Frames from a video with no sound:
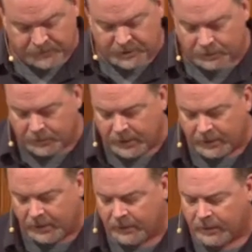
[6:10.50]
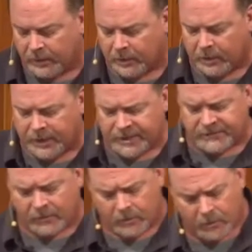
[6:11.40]
So in the context
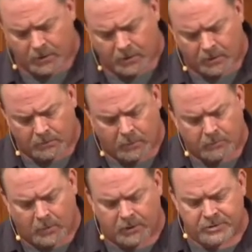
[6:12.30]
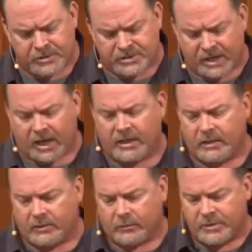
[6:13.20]
of our modern
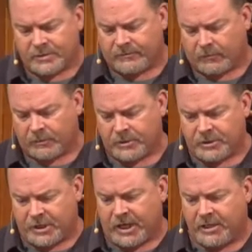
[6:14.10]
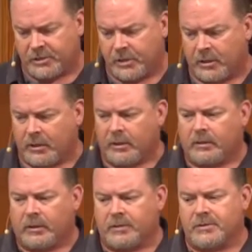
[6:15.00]
society and the reason for this change,
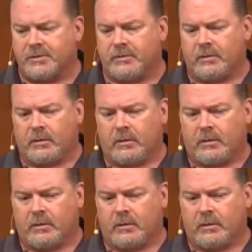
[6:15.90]
there's